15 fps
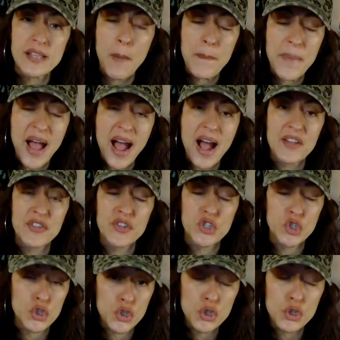a path to
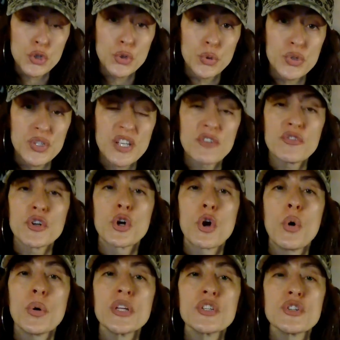choose if you're
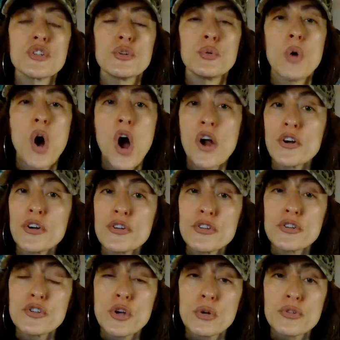going to honor the
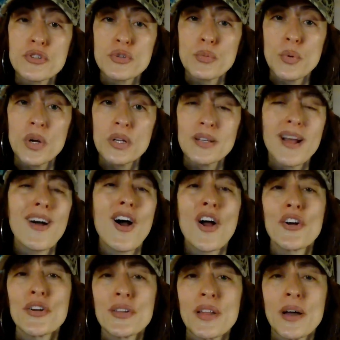chosen one, not
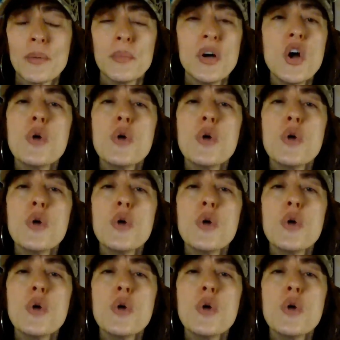honor them,